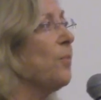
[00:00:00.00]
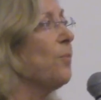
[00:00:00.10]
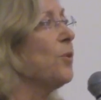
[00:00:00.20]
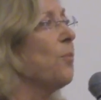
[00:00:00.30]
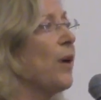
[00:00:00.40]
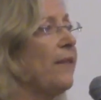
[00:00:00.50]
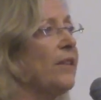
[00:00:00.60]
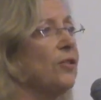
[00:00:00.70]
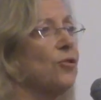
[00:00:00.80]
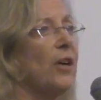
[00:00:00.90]
the brand
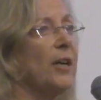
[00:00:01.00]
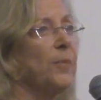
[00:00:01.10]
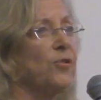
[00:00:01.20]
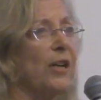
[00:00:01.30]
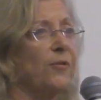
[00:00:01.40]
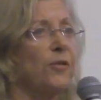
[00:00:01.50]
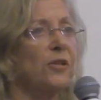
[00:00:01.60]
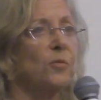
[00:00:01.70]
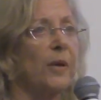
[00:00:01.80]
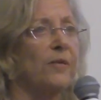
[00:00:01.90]
that they're trying to project for
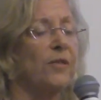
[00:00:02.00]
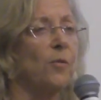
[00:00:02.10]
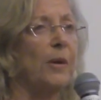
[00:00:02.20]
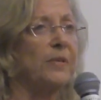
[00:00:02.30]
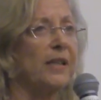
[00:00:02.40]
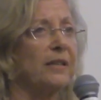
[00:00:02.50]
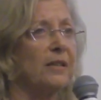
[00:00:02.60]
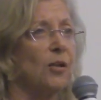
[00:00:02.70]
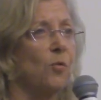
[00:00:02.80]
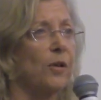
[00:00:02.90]
this web, the website that
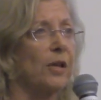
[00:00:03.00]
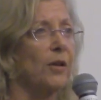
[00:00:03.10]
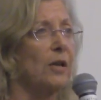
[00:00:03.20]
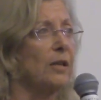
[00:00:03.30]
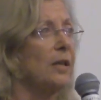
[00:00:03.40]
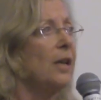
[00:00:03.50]
they're working on.